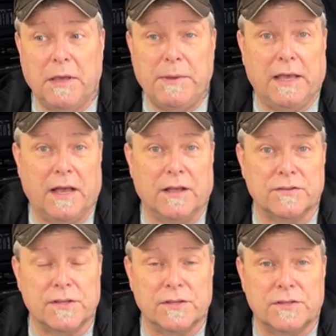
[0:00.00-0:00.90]
Maybe
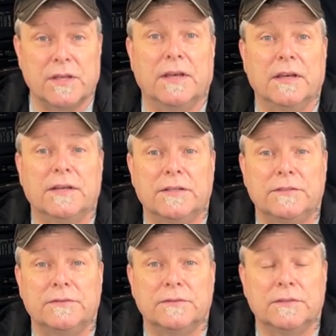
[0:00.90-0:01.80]
houses,
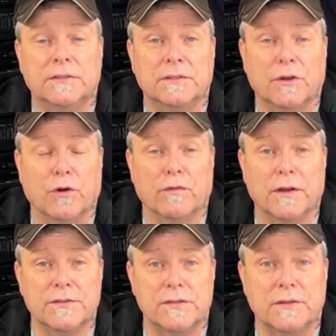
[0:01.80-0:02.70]

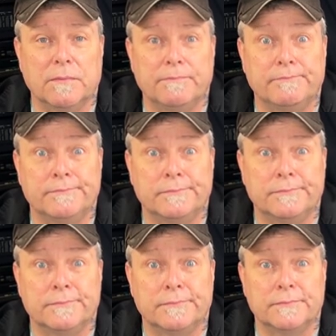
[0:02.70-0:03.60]
girlfriends.
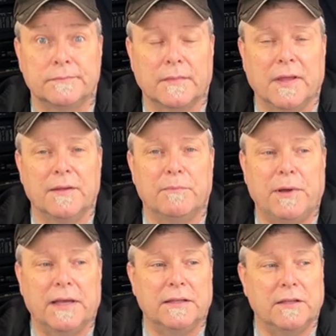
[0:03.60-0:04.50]

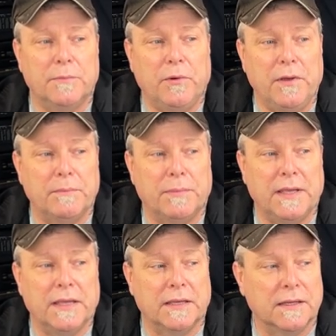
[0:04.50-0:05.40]
But the point
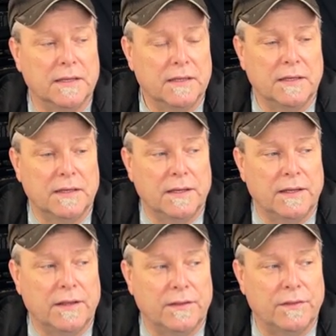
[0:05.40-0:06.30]
being,
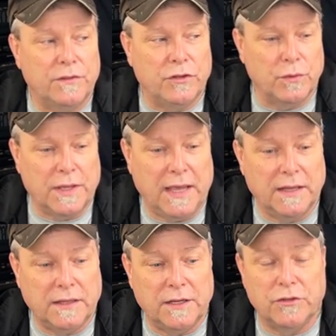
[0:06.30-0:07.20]
you
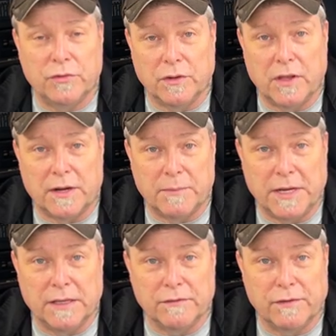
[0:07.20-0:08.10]
can get into a lot of
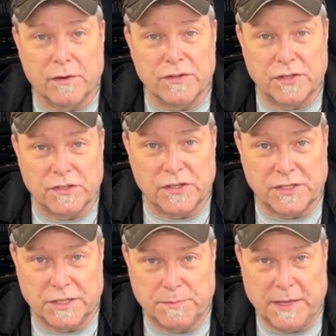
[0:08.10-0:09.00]
money at first, so
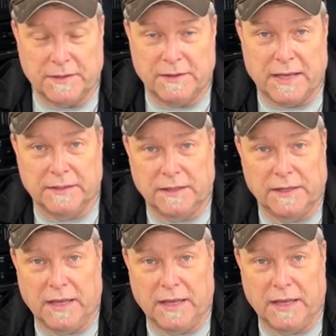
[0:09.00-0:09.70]
just expect that.